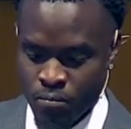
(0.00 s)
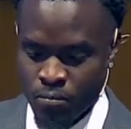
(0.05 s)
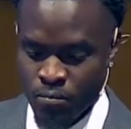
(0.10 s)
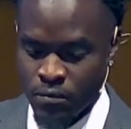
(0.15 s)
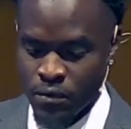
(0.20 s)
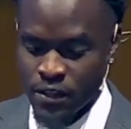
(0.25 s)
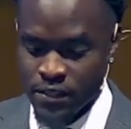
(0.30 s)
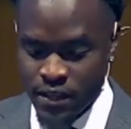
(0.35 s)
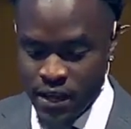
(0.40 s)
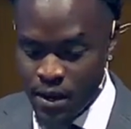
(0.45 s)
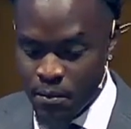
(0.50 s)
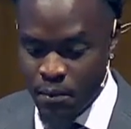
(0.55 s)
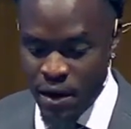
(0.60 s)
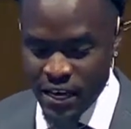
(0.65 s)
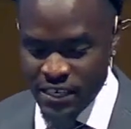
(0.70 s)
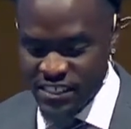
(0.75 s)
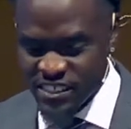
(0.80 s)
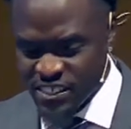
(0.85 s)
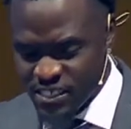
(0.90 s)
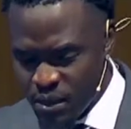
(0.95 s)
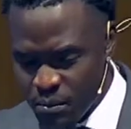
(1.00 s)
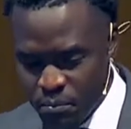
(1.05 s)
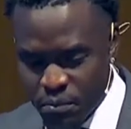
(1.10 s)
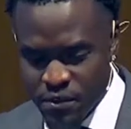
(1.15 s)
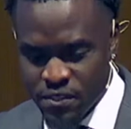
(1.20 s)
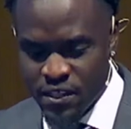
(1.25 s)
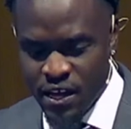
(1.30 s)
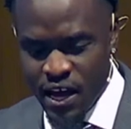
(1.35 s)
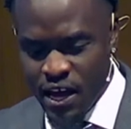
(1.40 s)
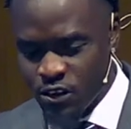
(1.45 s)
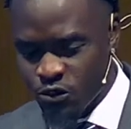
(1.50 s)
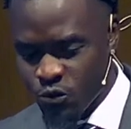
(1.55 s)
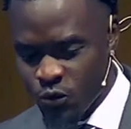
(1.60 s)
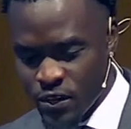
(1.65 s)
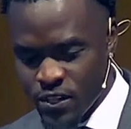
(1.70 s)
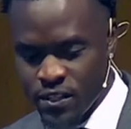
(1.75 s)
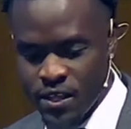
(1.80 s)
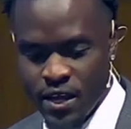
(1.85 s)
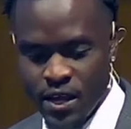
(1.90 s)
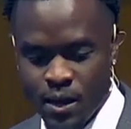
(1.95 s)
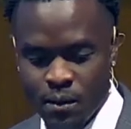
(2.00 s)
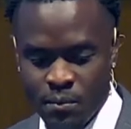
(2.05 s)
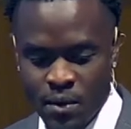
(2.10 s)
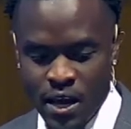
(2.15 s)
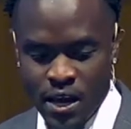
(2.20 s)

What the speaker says: But they might sympathize with him